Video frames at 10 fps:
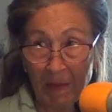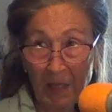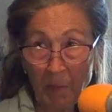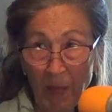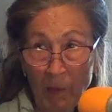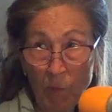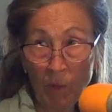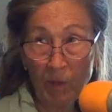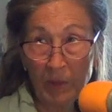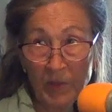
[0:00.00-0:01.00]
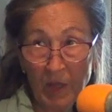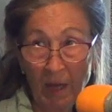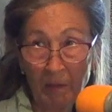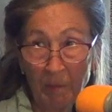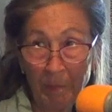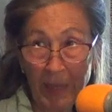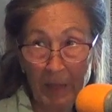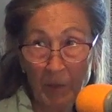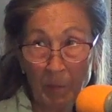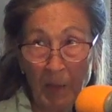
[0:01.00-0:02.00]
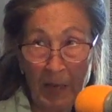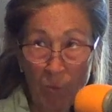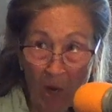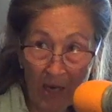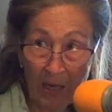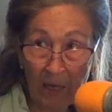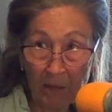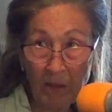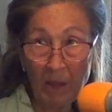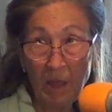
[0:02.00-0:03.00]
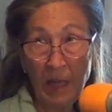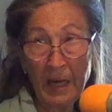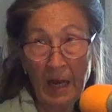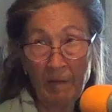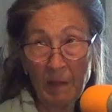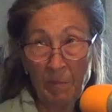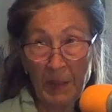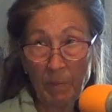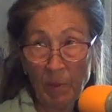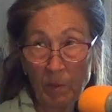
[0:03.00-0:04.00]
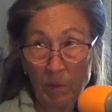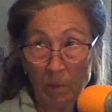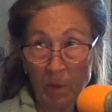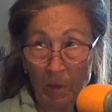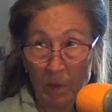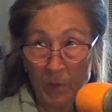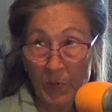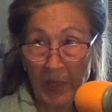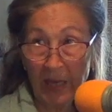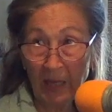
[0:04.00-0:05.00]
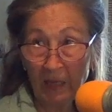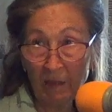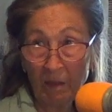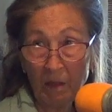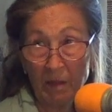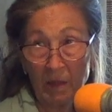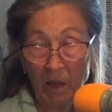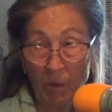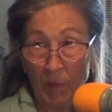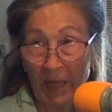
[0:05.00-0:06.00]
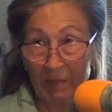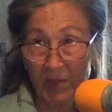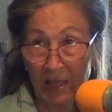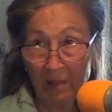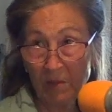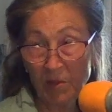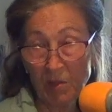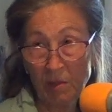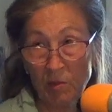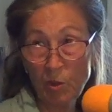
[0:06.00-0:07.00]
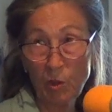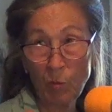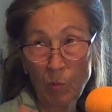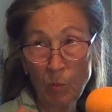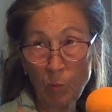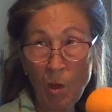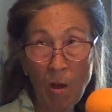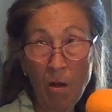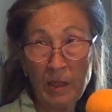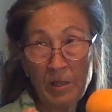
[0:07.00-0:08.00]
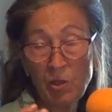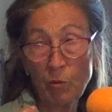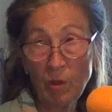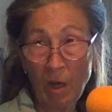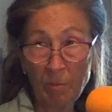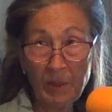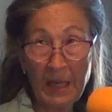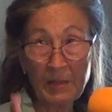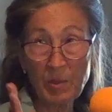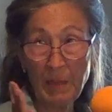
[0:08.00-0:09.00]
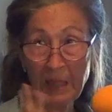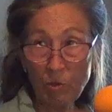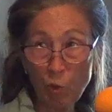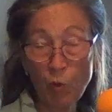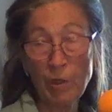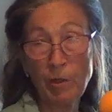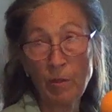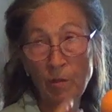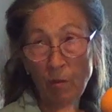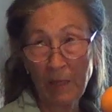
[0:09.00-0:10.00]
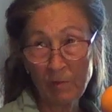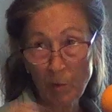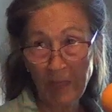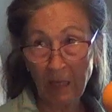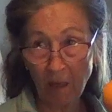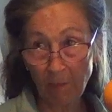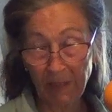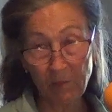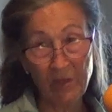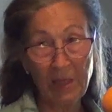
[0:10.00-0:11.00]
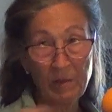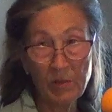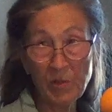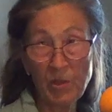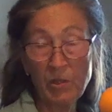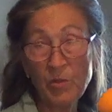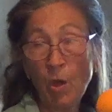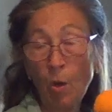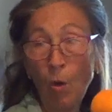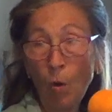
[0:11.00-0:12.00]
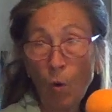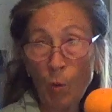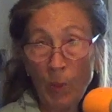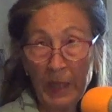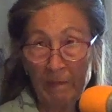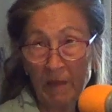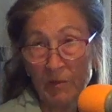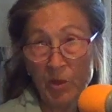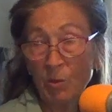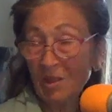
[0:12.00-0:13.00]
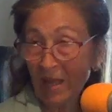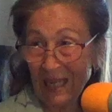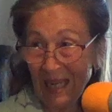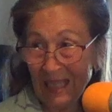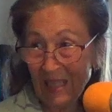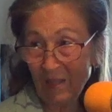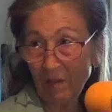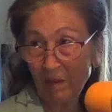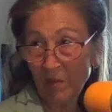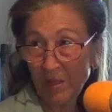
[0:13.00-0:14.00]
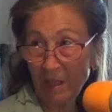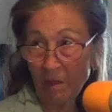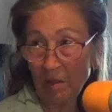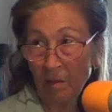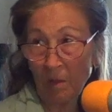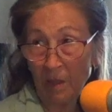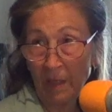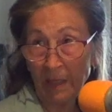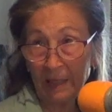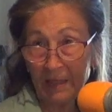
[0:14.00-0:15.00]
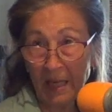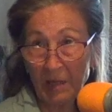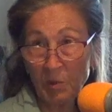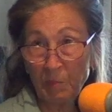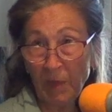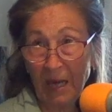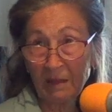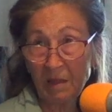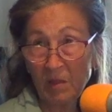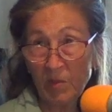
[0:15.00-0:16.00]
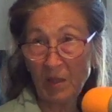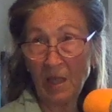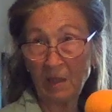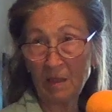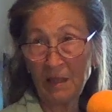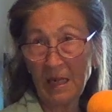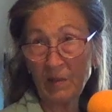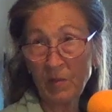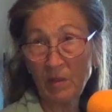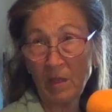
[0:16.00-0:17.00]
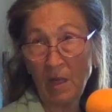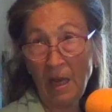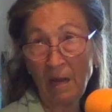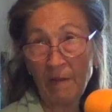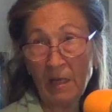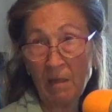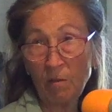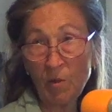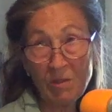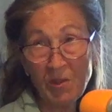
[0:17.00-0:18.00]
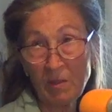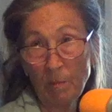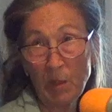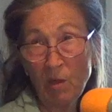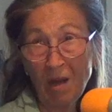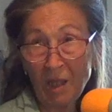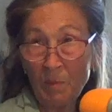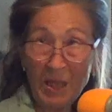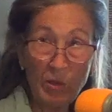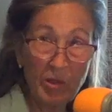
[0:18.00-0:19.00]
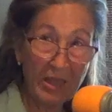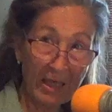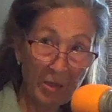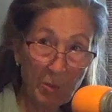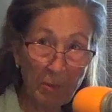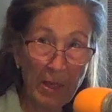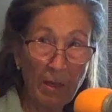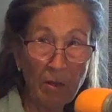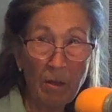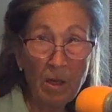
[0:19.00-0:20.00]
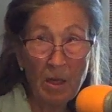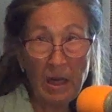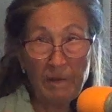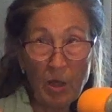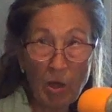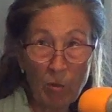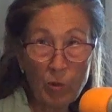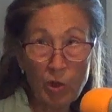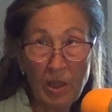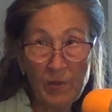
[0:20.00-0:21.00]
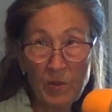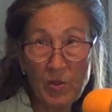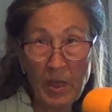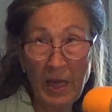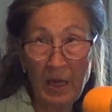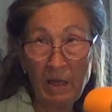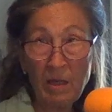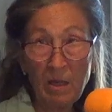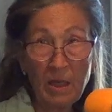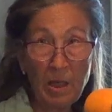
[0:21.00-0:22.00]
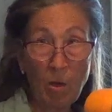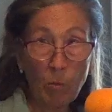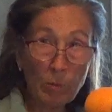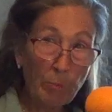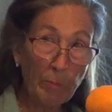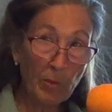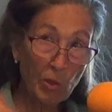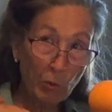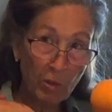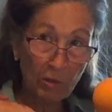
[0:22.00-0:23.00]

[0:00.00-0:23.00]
think my work has gotten better by writing and having people say, that sentence is too long, it's too complex, make it shorter, don't have so many compound sentences, or whatever. So it's like any skill, it takes practice and it takes having criticism. You're not going to be a good tennis player if the coach doesn't say, do the